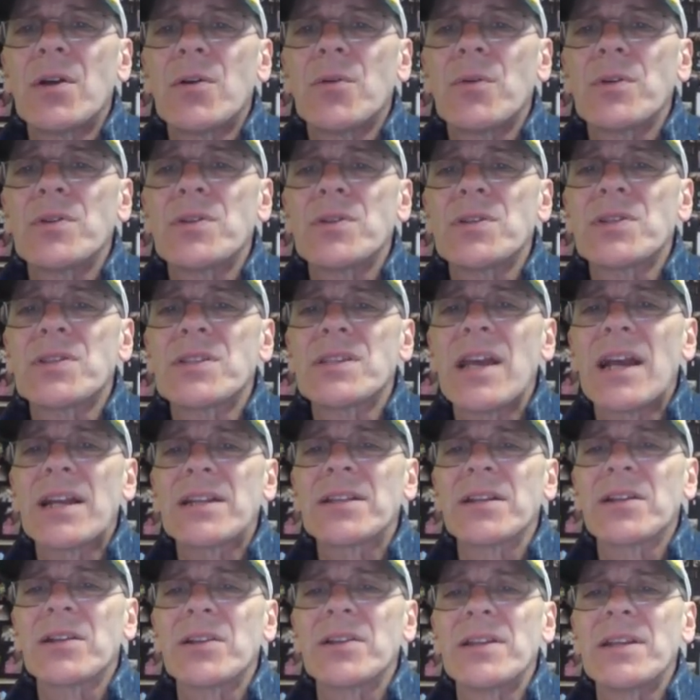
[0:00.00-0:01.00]
which is
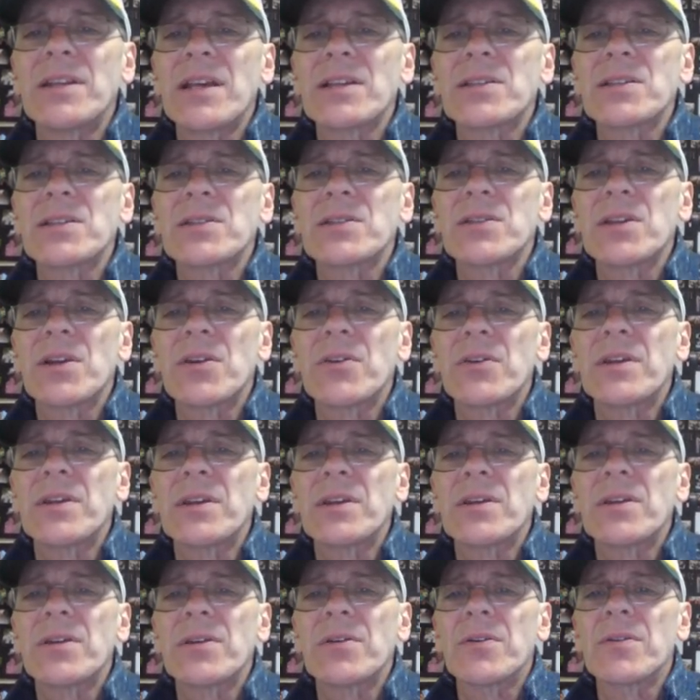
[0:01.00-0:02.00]
technically necessary
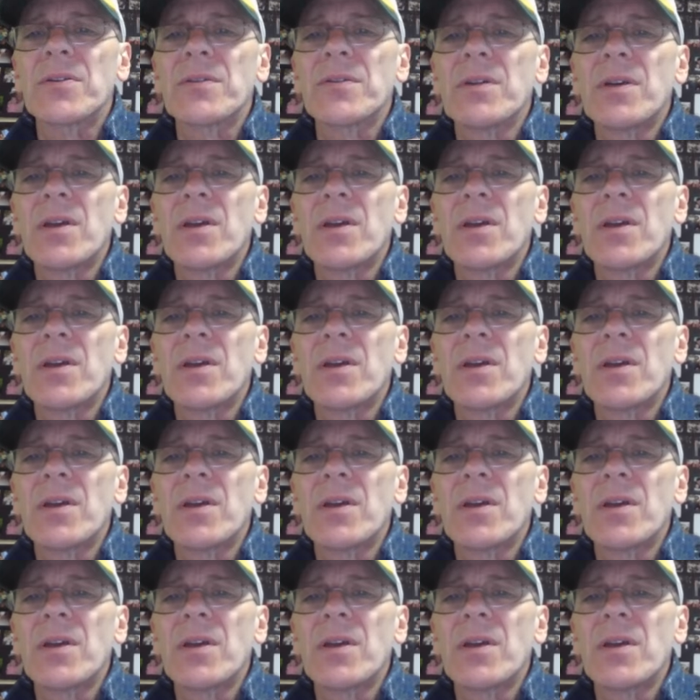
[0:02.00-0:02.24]
here.